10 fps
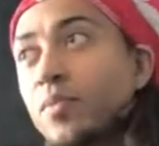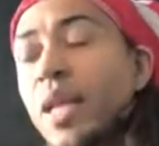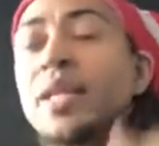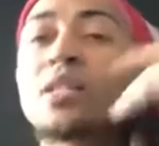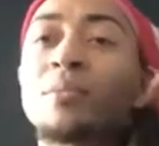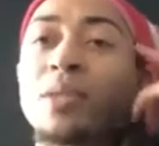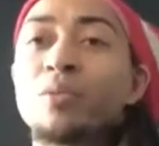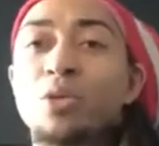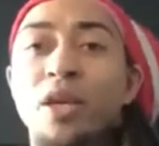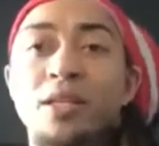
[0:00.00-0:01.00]
And then
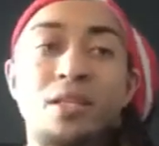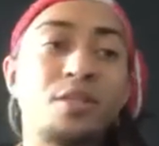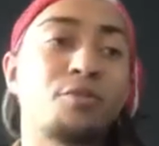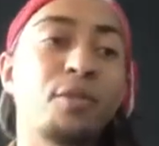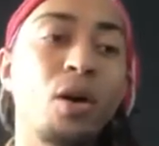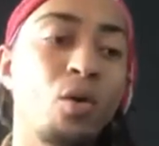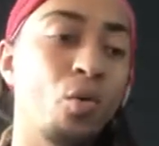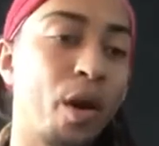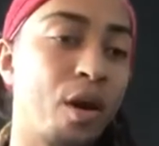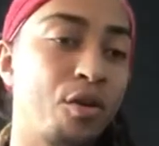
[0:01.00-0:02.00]
sometimes you get into this flow
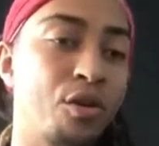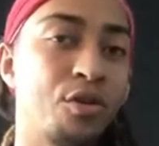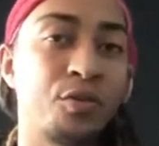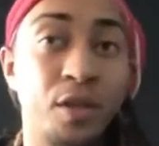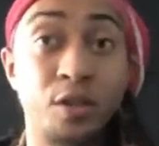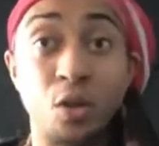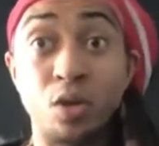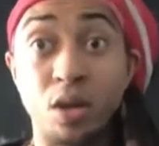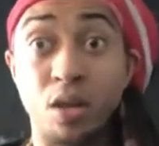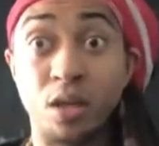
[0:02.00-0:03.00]
where you just feel as though
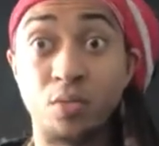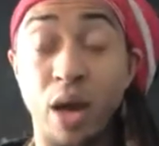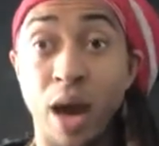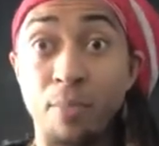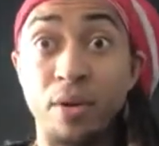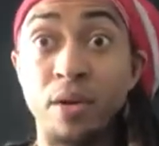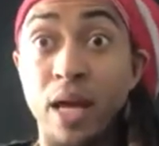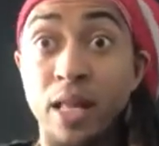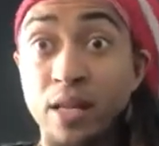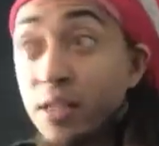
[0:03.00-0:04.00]
good things will happen
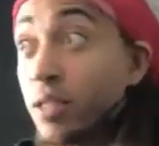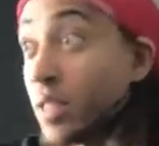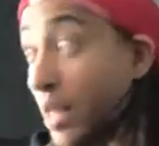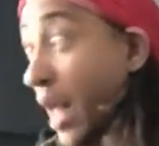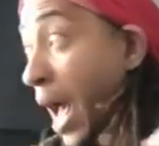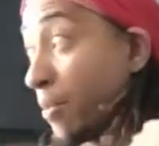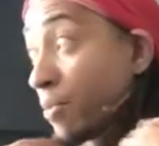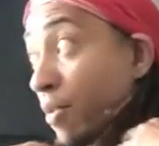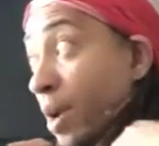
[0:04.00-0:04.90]
and they just tend to happen,